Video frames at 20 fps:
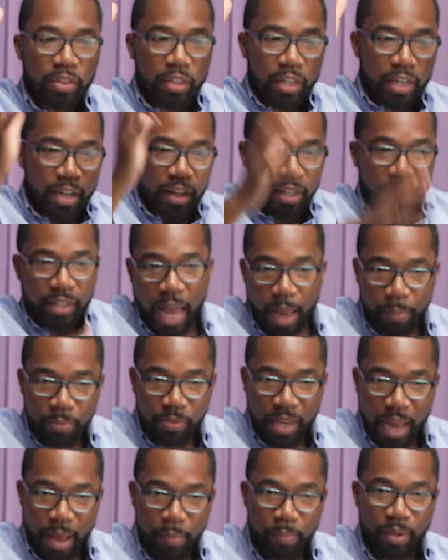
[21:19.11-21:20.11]
the
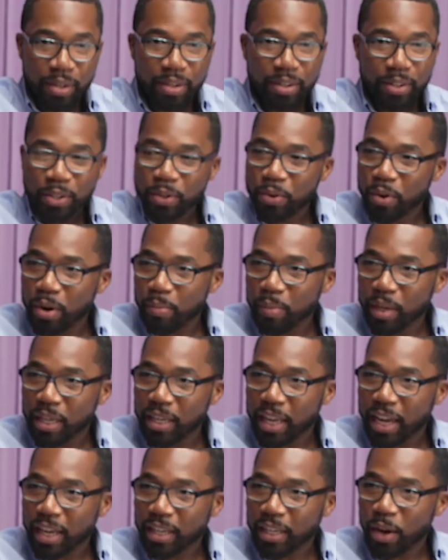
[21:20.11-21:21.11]
collapse happened? You know what I
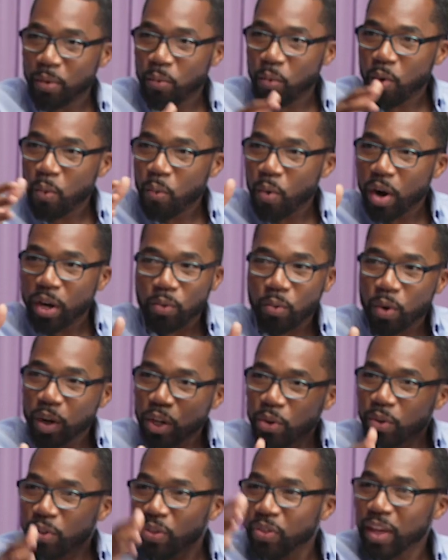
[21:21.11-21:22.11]
mean? Like, like what, what, what
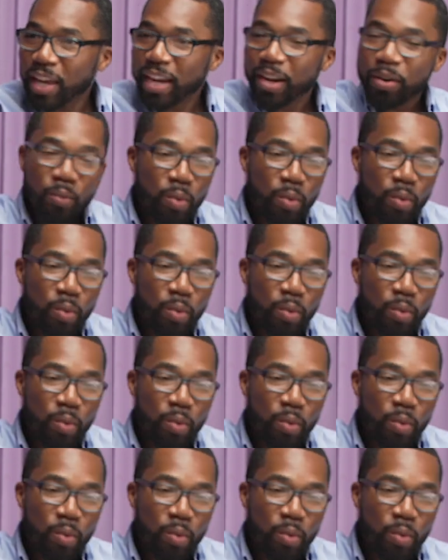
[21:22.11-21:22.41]
do you think?